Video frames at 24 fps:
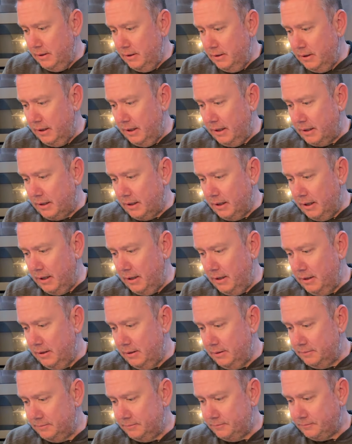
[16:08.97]

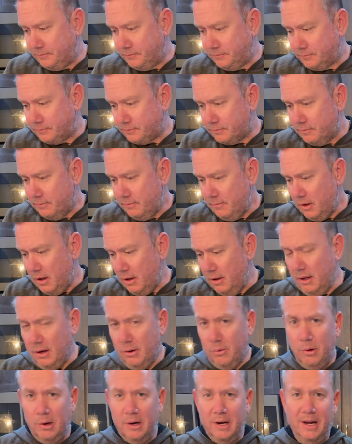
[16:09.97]

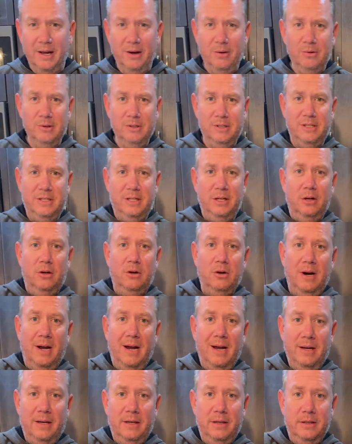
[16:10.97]
That one guy wants to sell
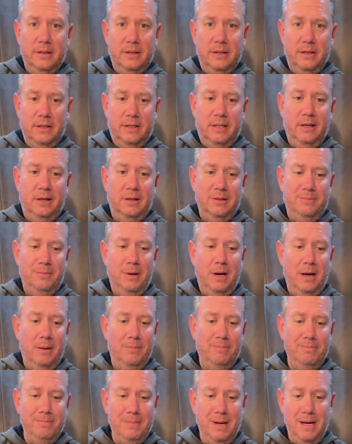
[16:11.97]
crack. He's going to tell his
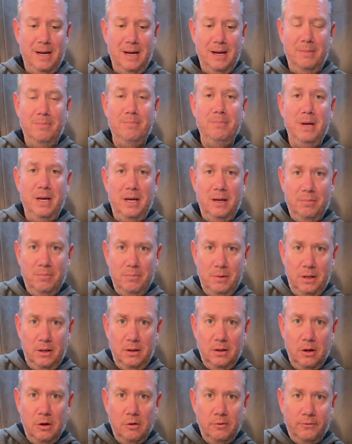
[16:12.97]
mom, Mom, make
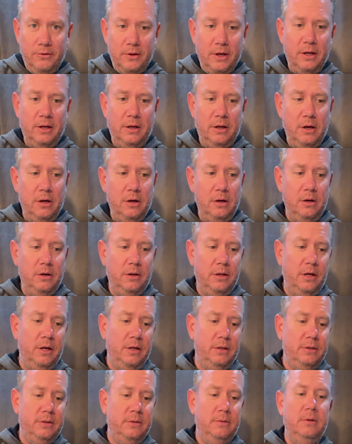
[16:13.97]
meatloaf like Gunnar
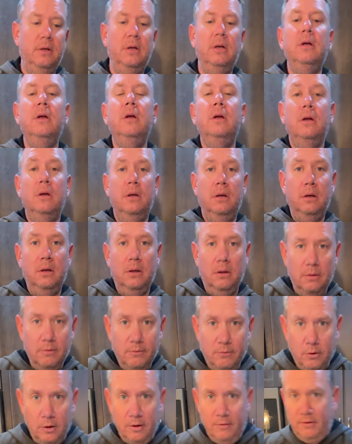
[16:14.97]
does.
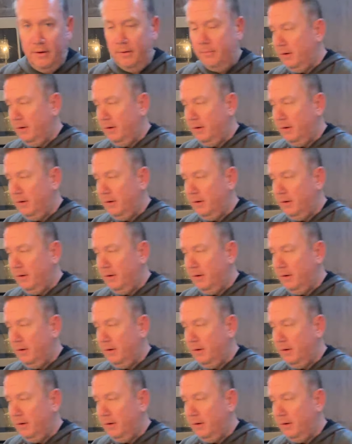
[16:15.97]
45